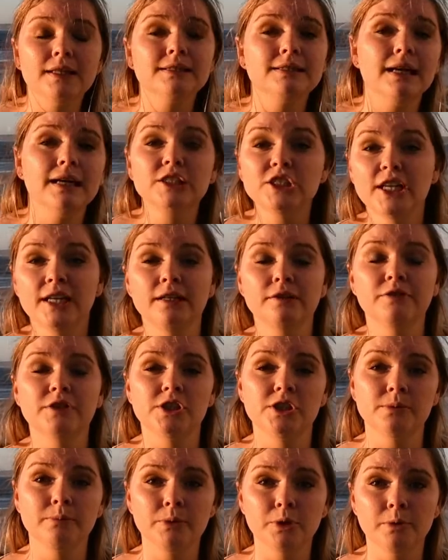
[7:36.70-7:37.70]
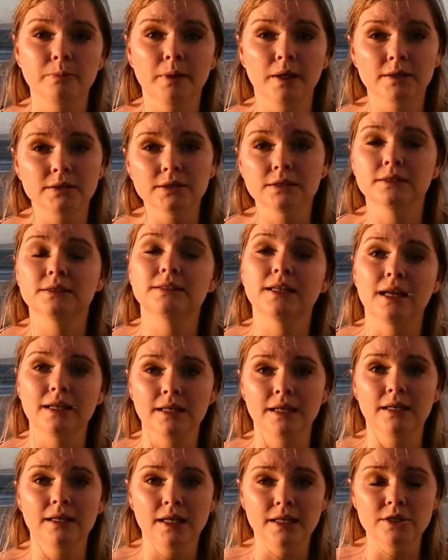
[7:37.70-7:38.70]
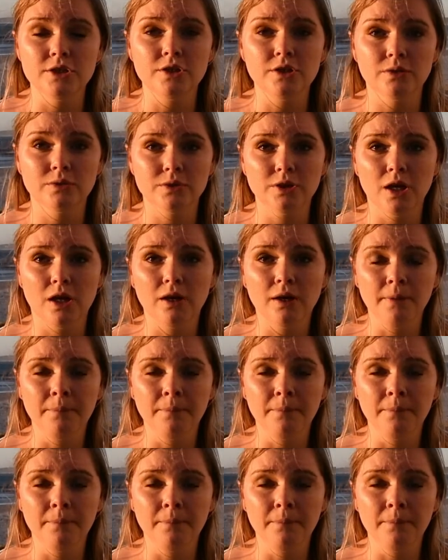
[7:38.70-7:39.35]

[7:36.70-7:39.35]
like jellyfish and blue bottles that can injure your dog.